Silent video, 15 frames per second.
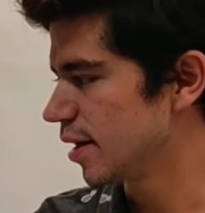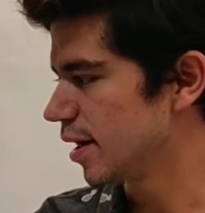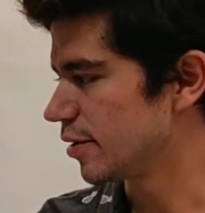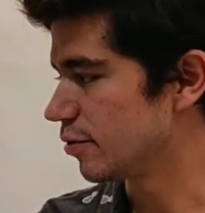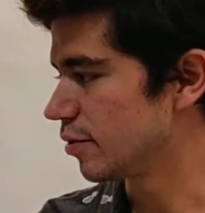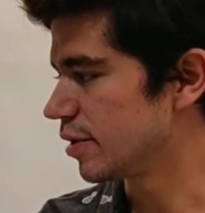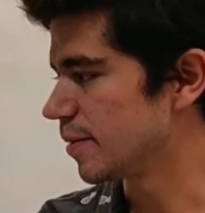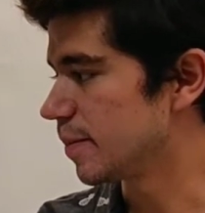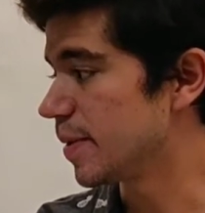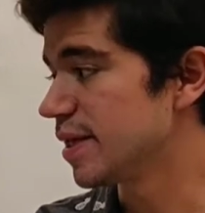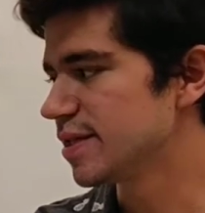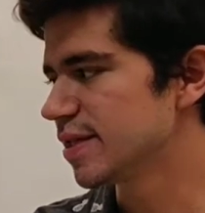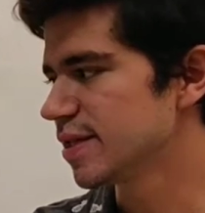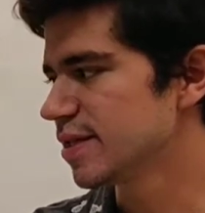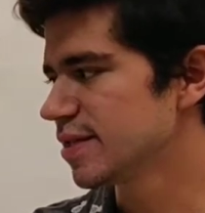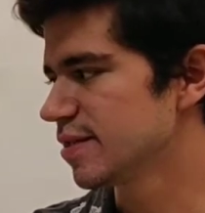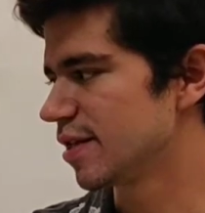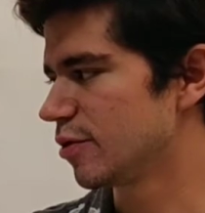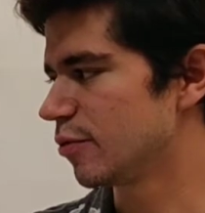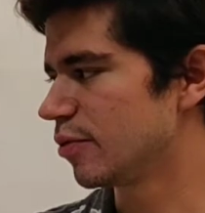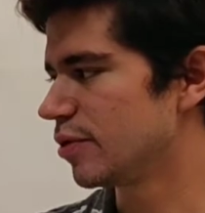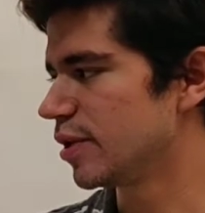and all the pieces
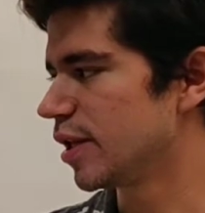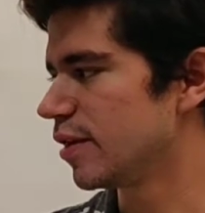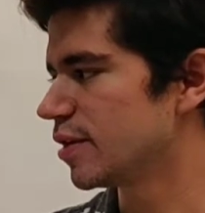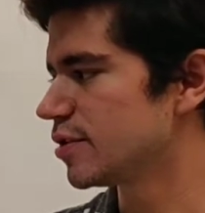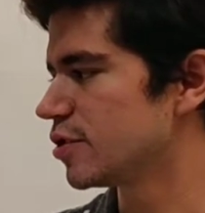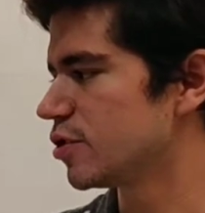that were needed